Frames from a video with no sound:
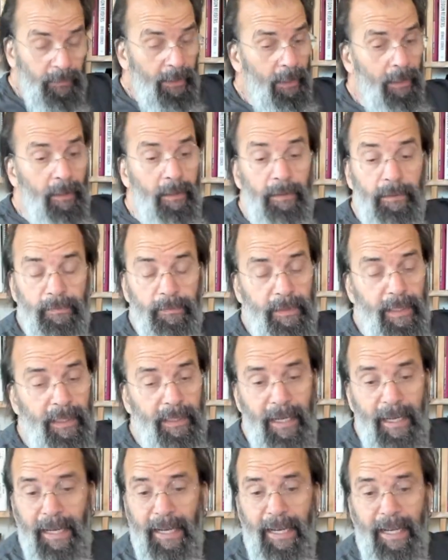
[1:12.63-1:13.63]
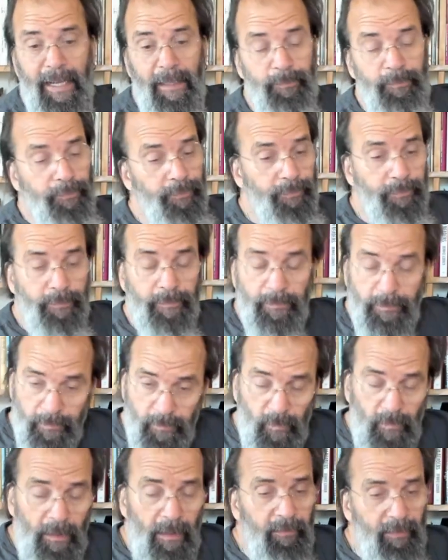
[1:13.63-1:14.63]
Then I had
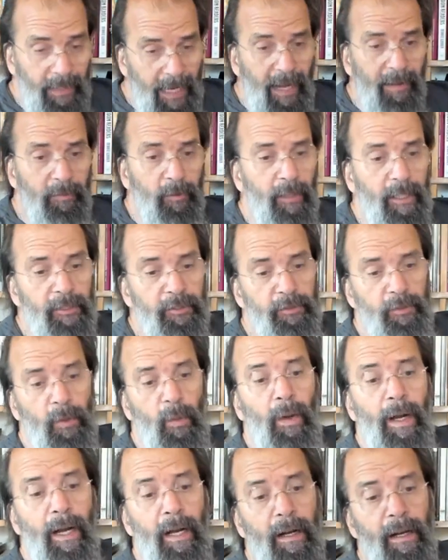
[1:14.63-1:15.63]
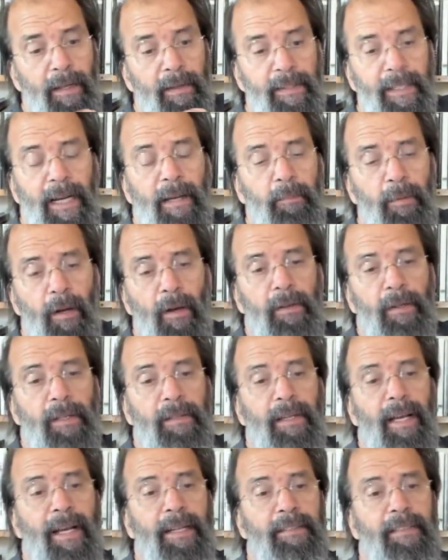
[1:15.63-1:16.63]
the Alvarez for a while, and then I bought a
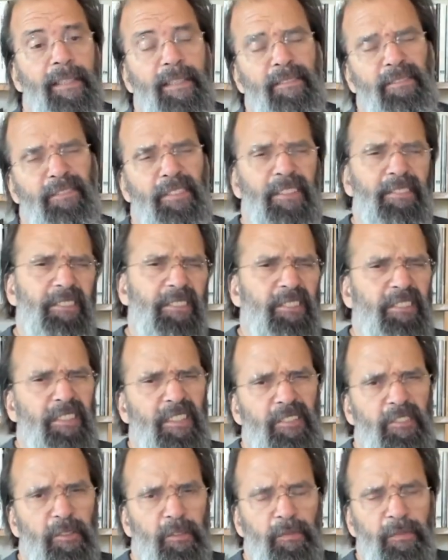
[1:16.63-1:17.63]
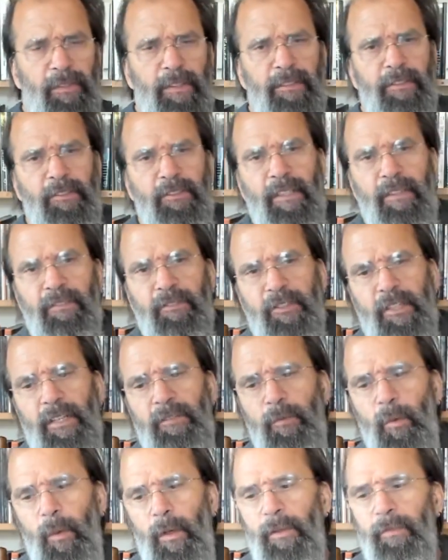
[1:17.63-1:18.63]
1956 or 57
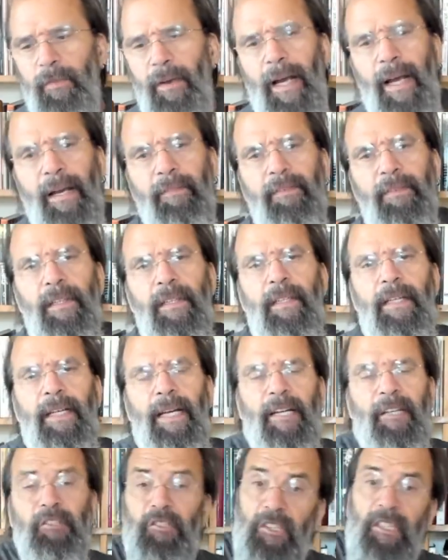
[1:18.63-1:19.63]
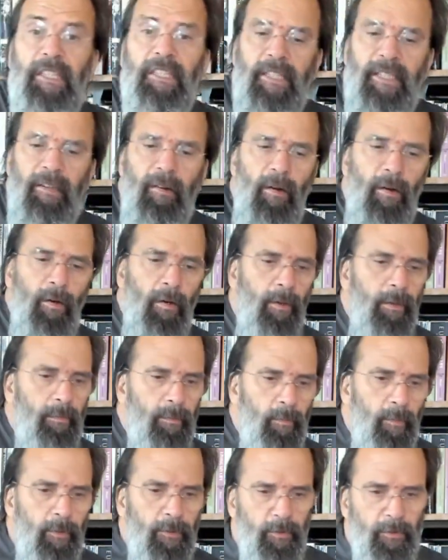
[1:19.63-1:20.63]
J45 at GTR,
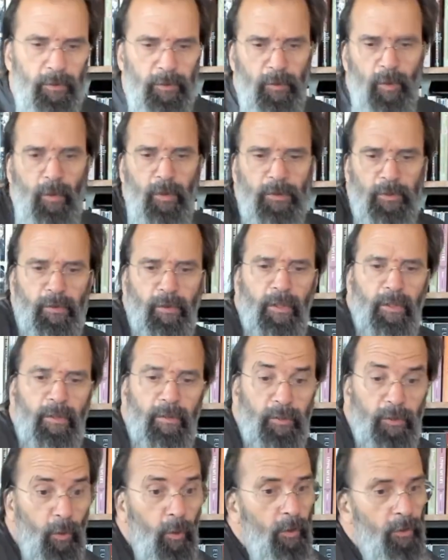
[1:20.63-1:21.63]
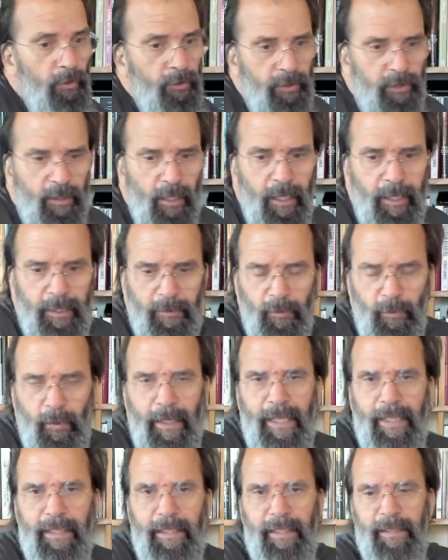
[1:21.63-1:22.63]
which was George Green, George, Tut, and
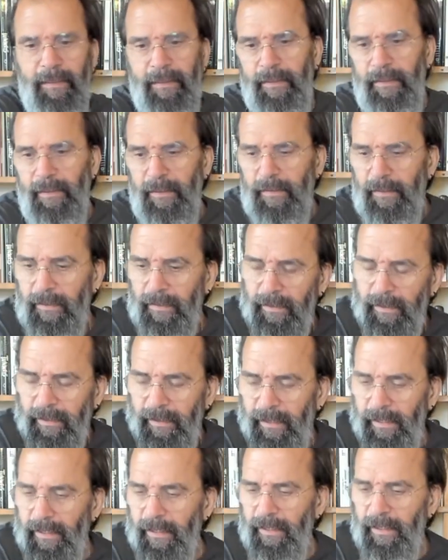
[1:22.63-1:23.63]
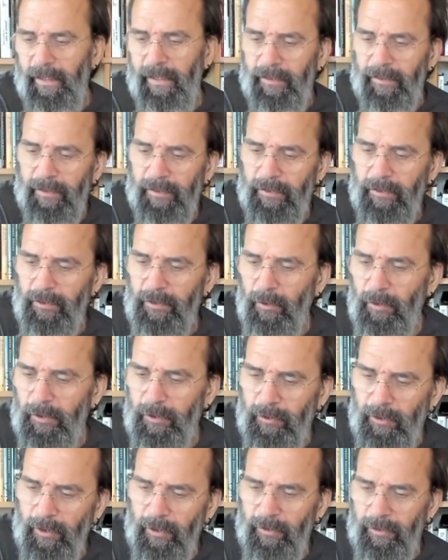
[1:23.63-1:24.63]
Randy. And
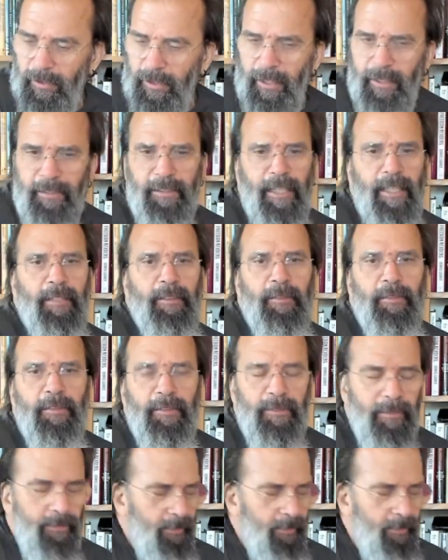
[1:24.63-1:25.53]
George Green, Tut Taylor,